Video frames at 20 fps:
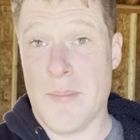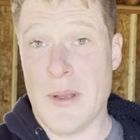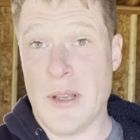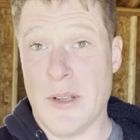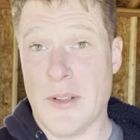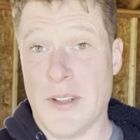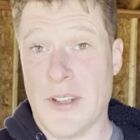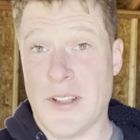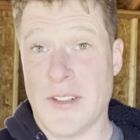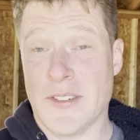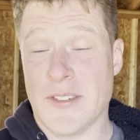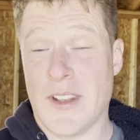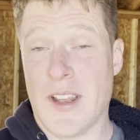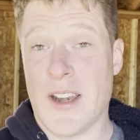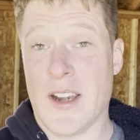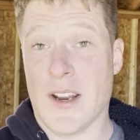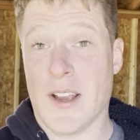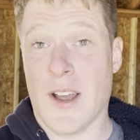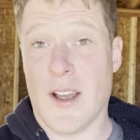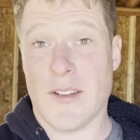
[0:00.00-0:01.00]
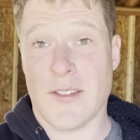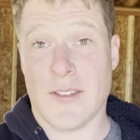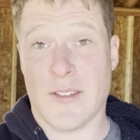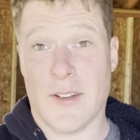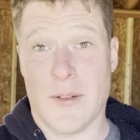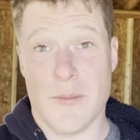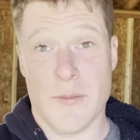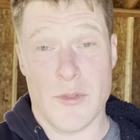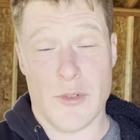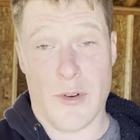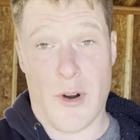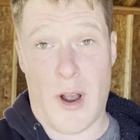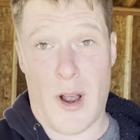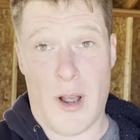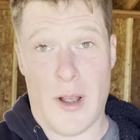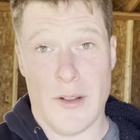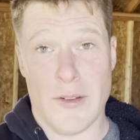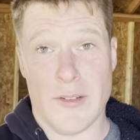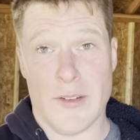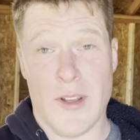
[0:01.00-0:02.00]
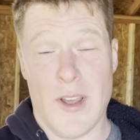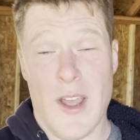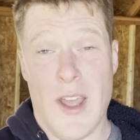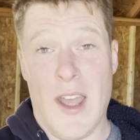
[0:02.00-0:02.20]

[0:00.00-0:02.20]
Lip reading: buildings and custom draws.